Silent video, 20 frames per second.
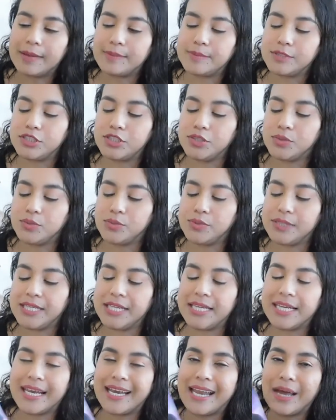to
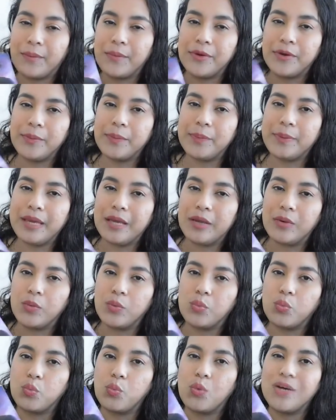read, and I will be
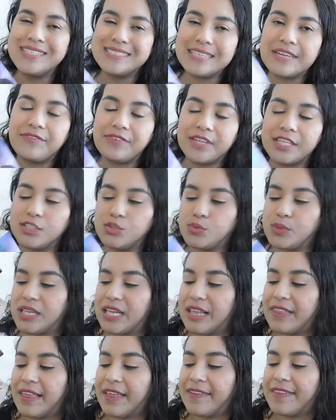once I finish
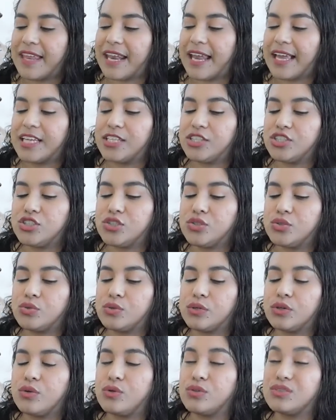reading that, then I can do
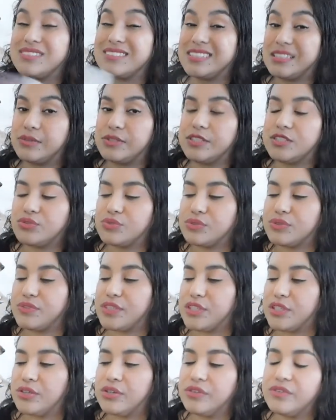a whole series
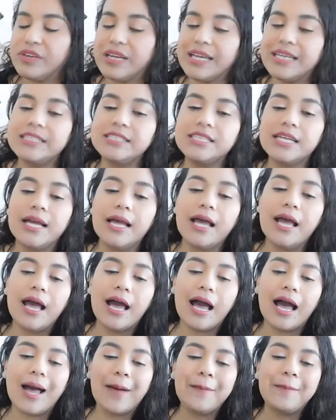review of it.
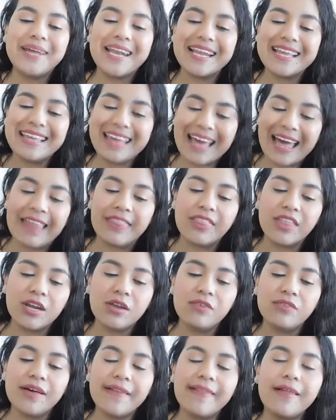But again, the
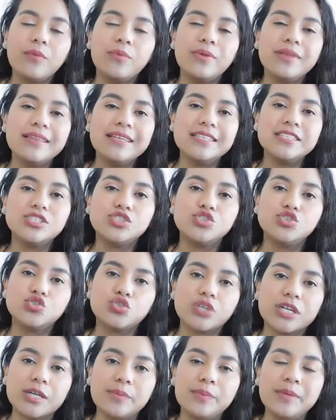novella really
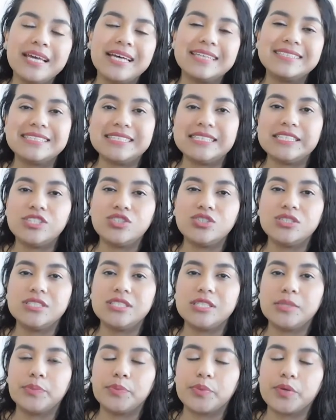struck me as an
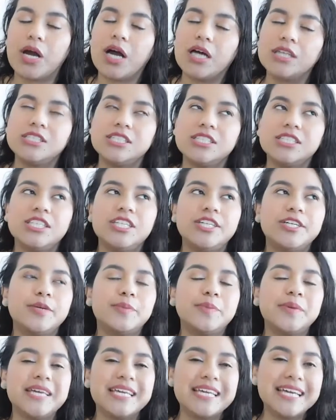interesting project here
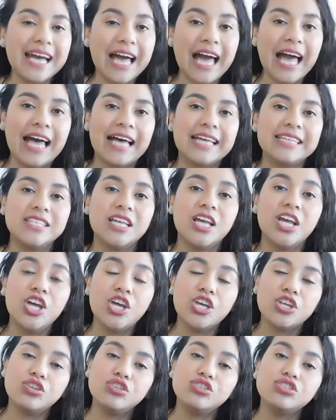because
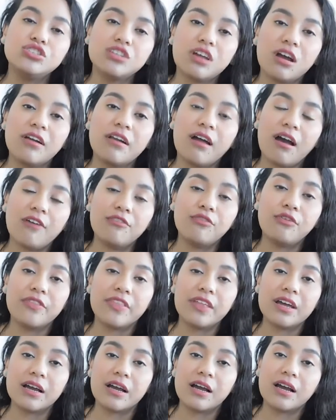you start off with
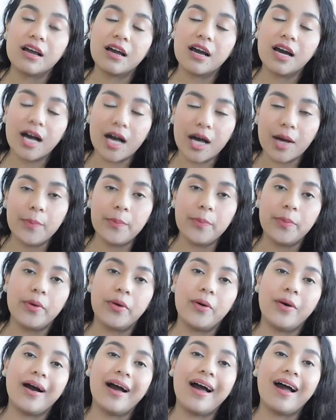a
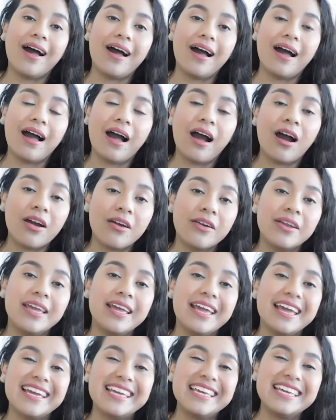couple,
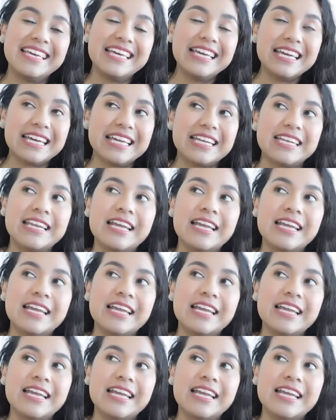Ari and Yin,